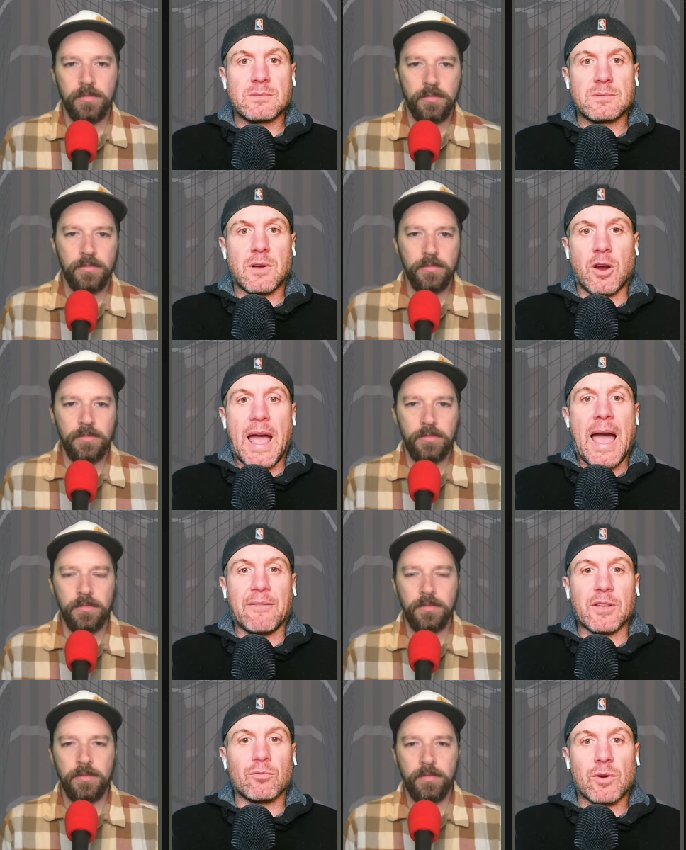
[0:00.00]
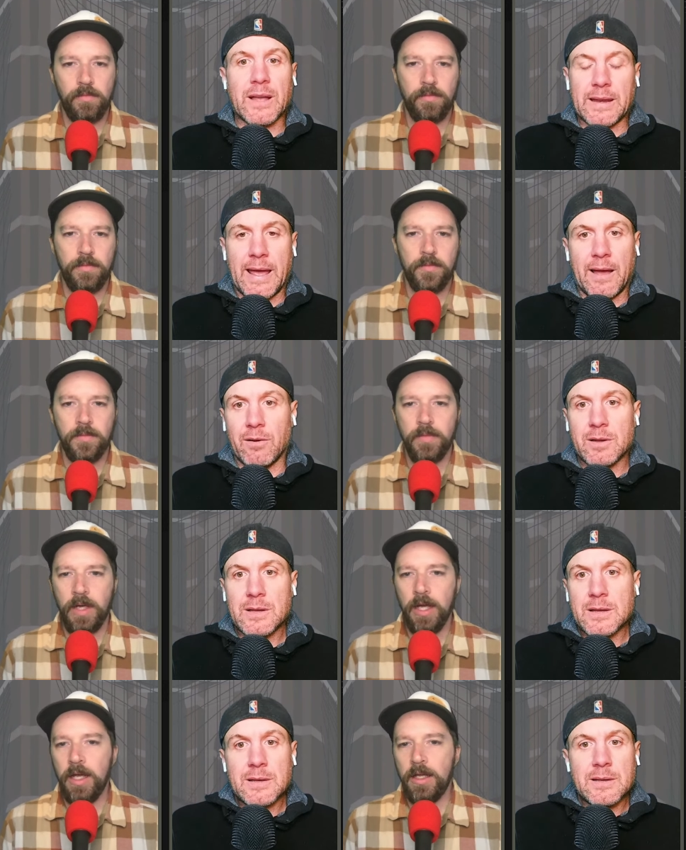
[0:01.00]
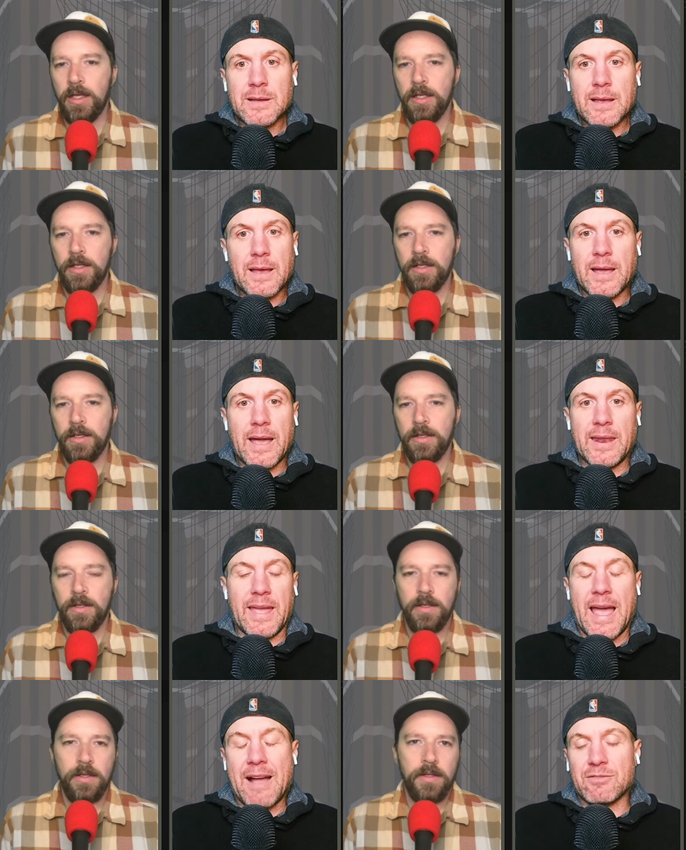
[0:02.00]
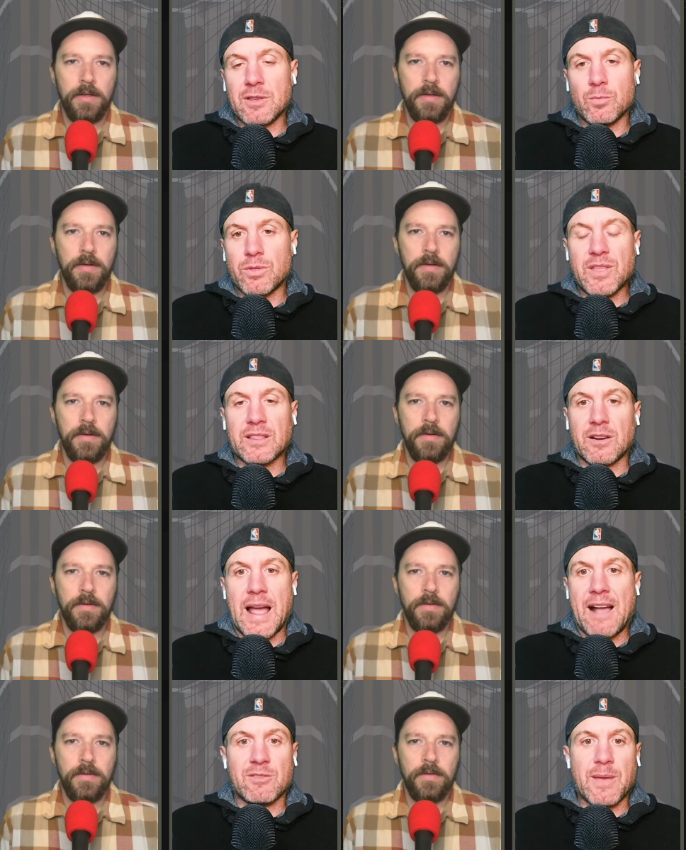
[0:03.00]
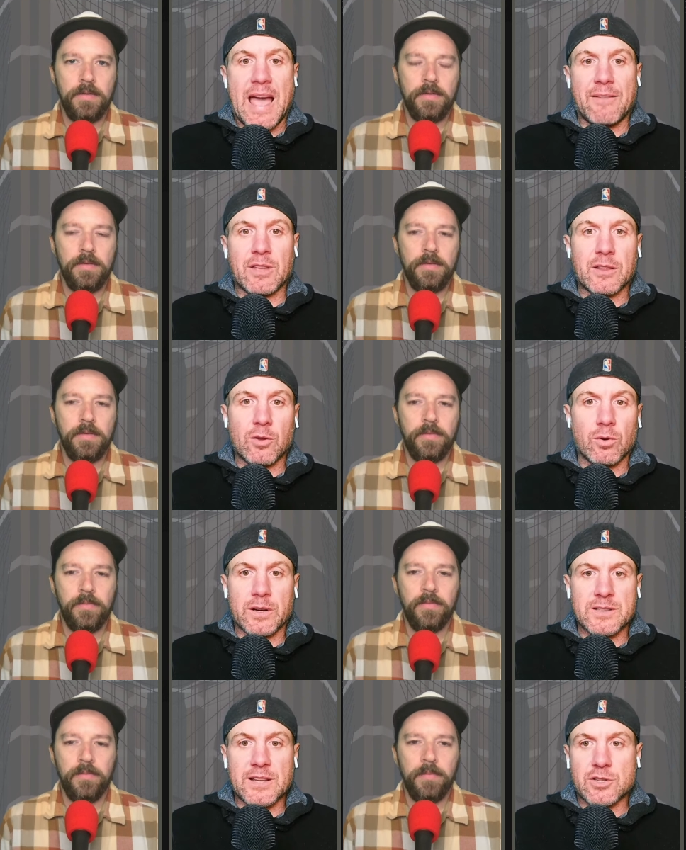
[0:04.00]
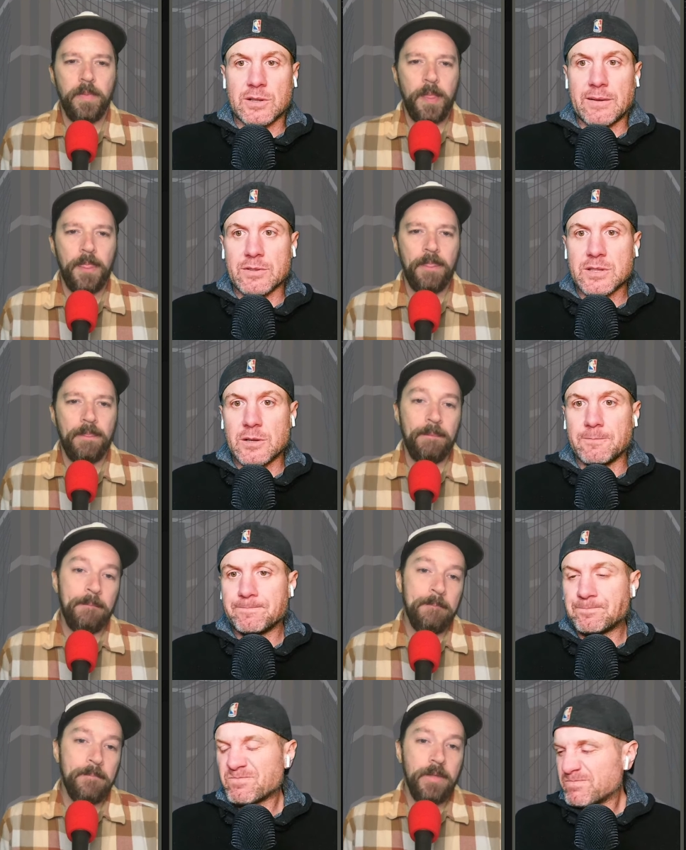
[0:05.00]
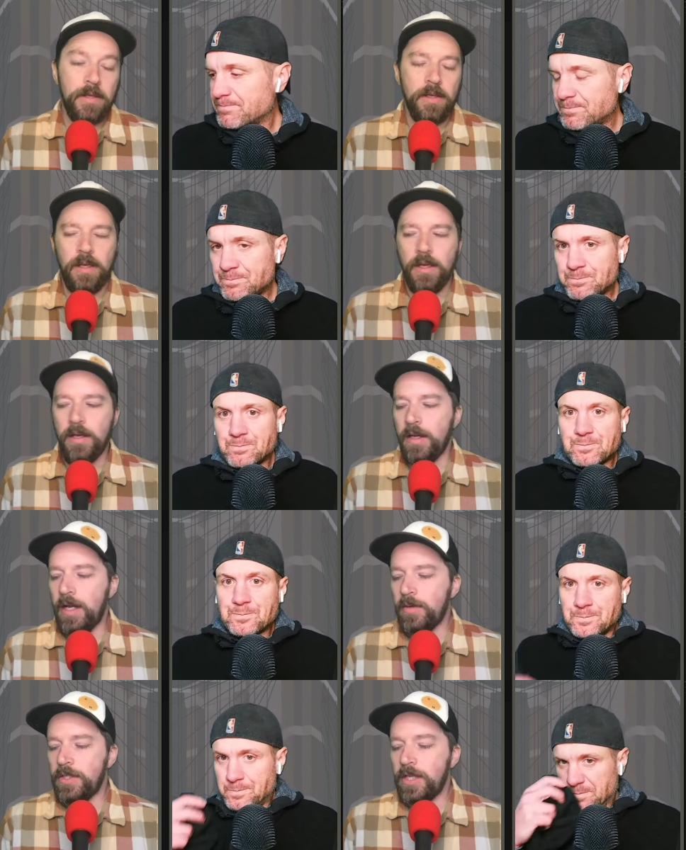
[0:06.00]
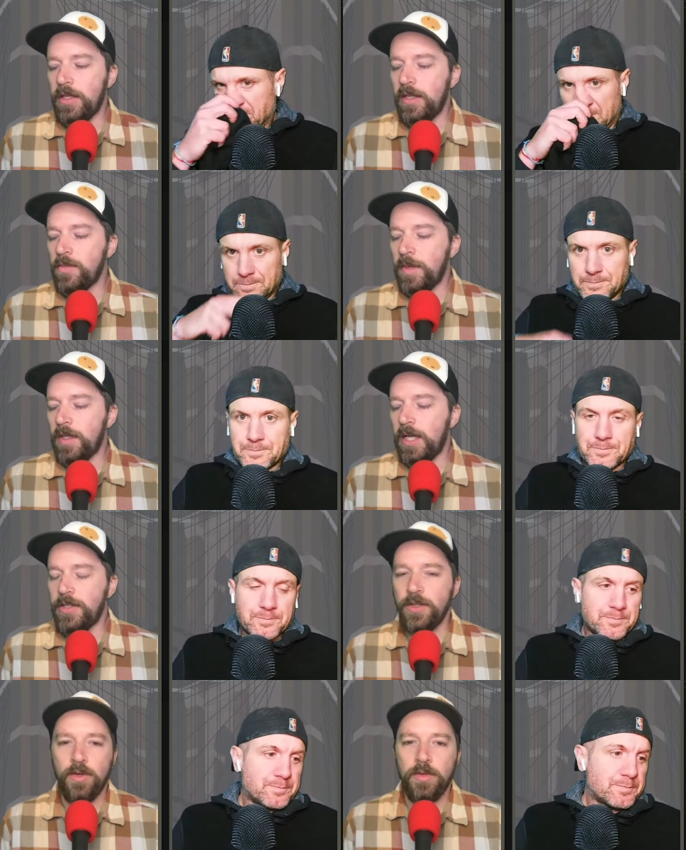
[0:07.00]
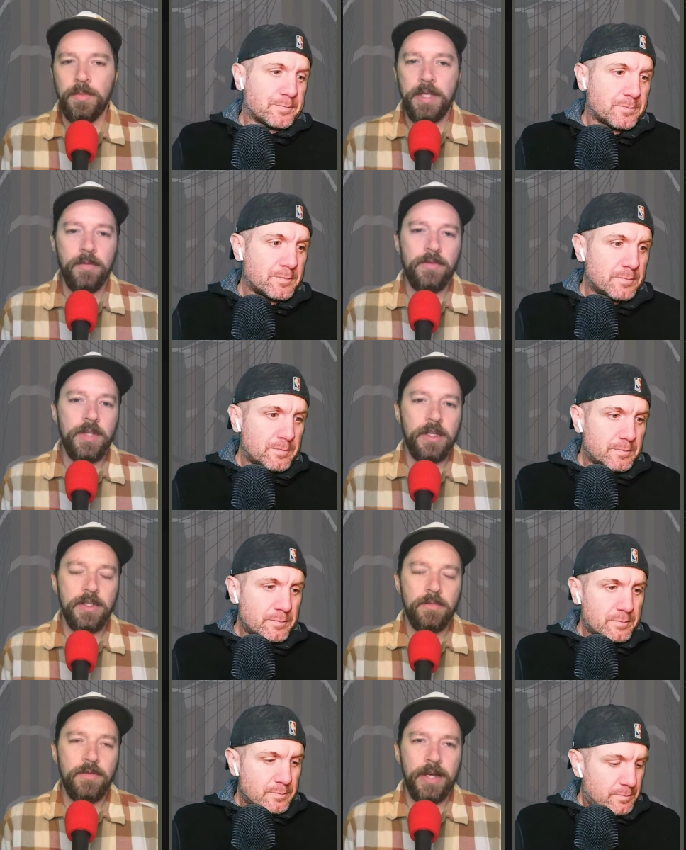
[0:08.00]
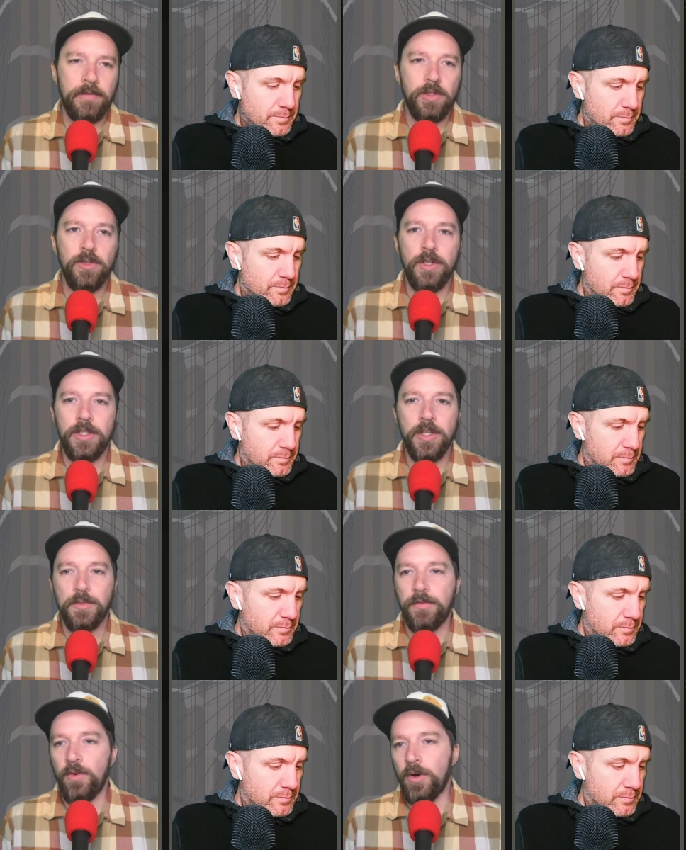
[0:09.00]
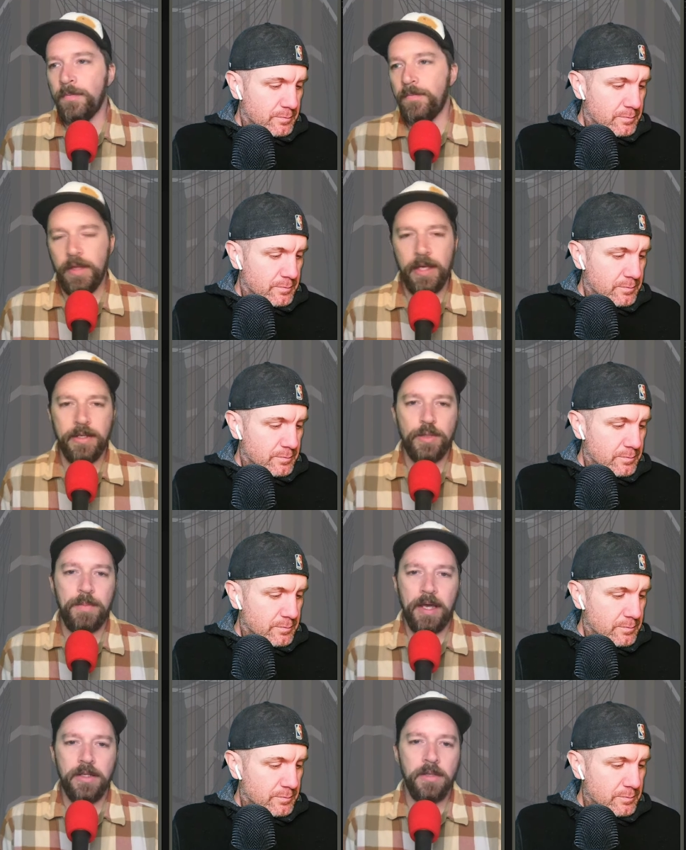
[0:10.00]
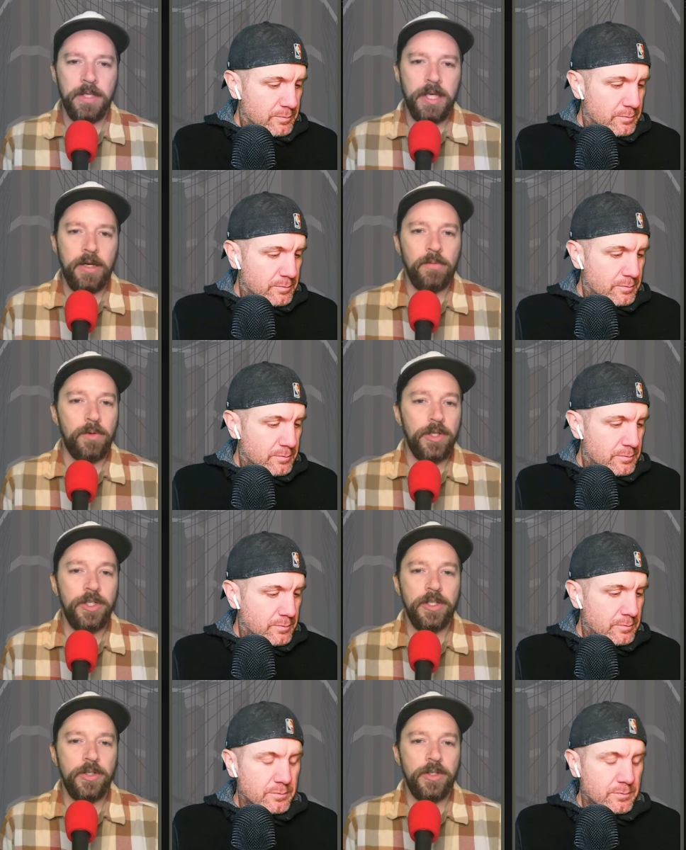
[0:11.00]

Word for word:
Speaker 1: are having right now. And they have to, you would think they have to be having it on the organizational level too.
Speaker 2: It, and I would say this my last note would be, and we've said this, we've kind of alluded to this before expect the Mikal Bridges